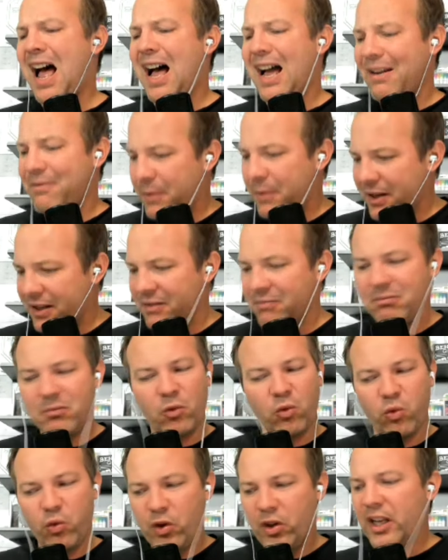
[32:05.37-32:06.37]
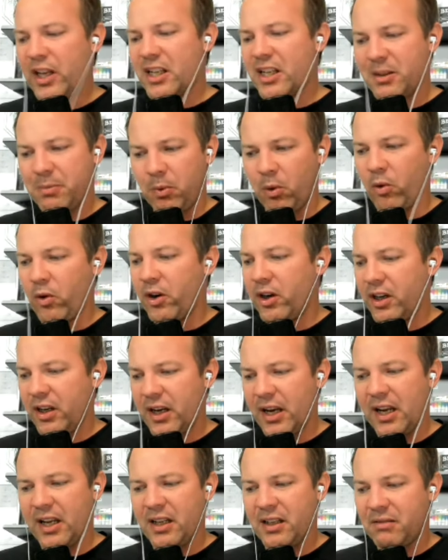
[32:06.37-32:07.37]
I've been really exploring
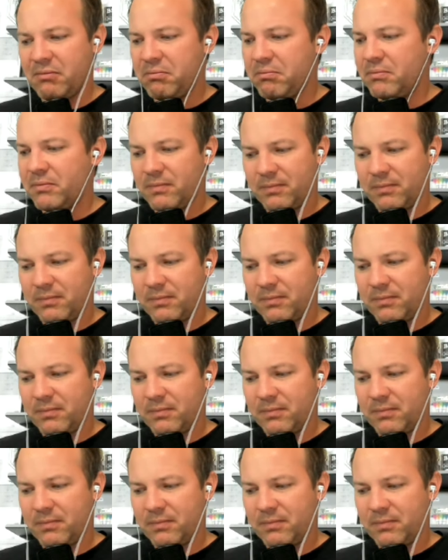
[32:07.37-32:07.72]
and